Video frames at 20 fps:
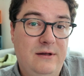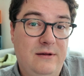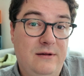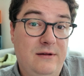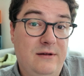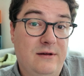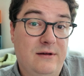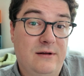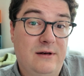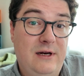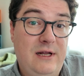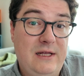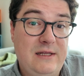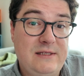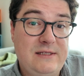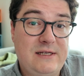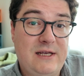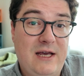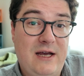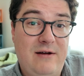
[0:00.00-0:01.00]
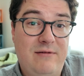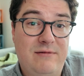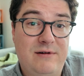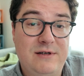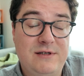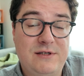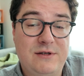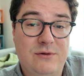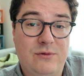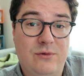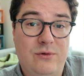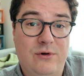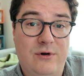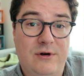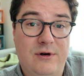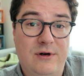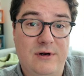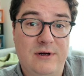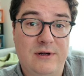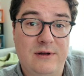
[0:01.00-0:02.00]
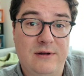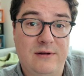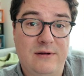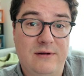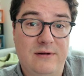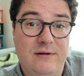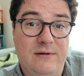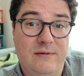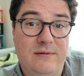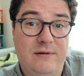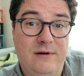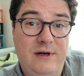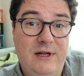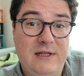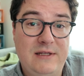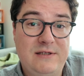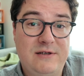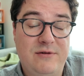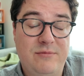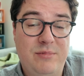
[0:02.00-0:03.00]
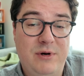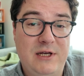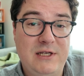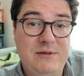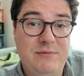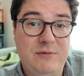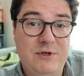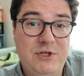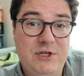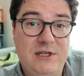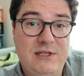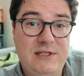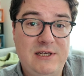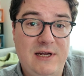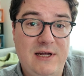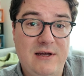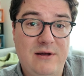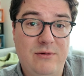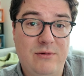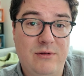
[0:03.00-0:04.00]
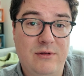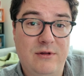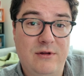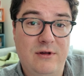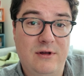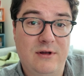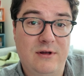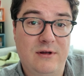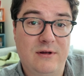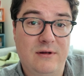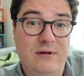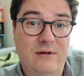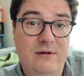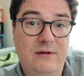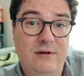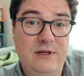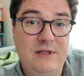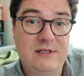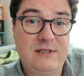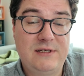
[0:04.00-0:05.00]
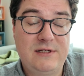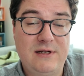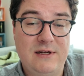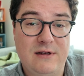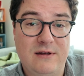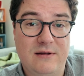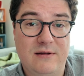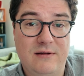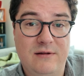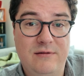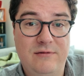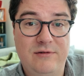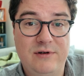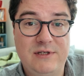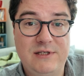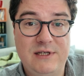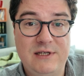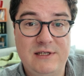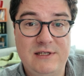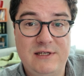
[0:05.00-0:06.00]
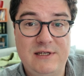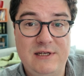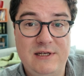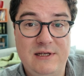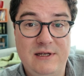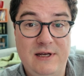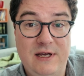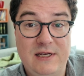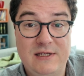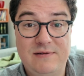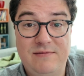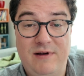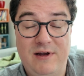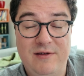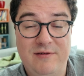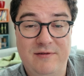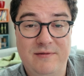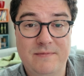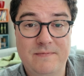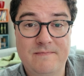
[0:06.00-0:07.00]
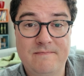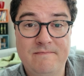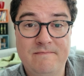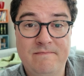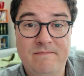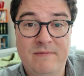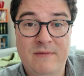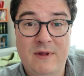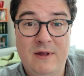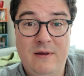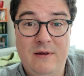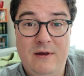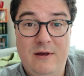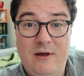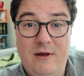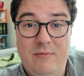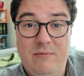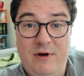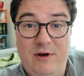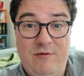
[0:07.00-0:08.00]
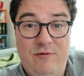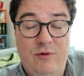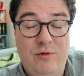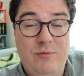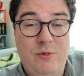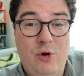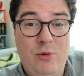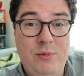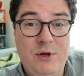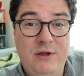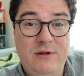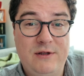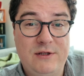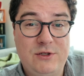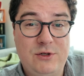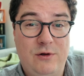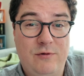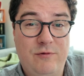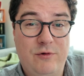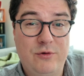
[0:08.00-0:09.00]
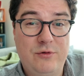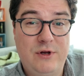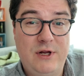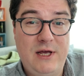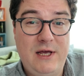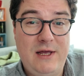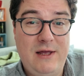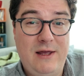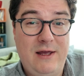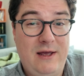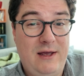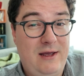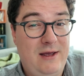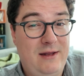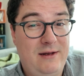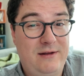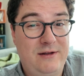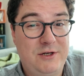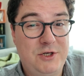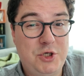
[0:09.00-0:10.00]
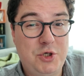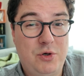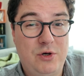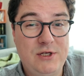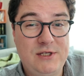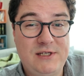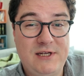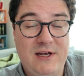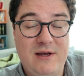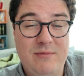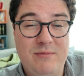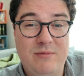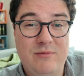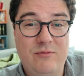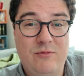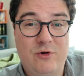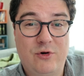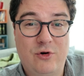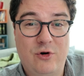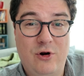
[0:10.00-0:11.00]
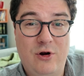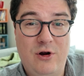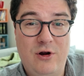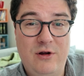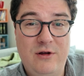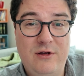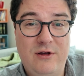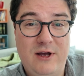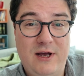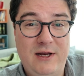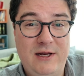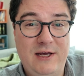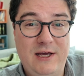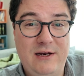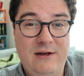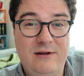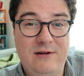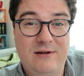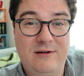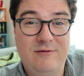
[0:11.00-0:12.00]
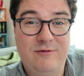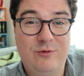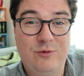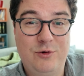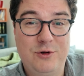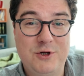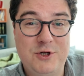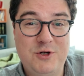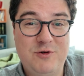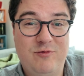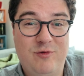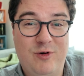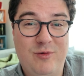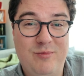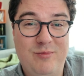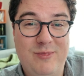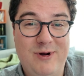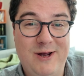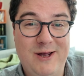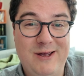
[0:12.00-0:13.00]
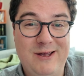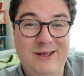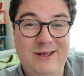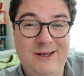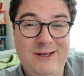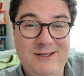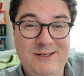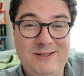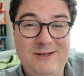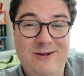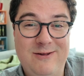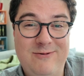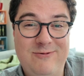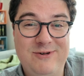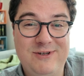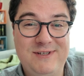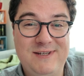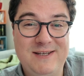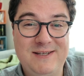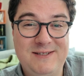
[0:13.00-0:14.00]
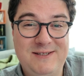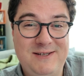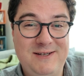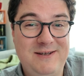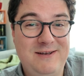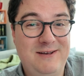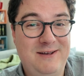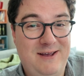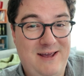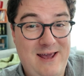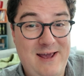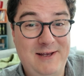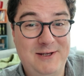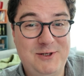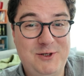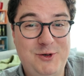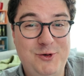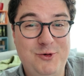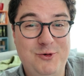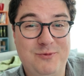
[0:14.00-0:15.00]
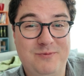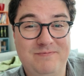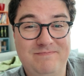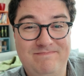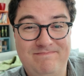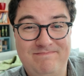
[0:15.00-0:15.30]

the lens covers or lens replacement just like on the Insta 360 X5. But for the moment, that's all for today, and enjoy some raw, unedited footage from my Insta 360 X2.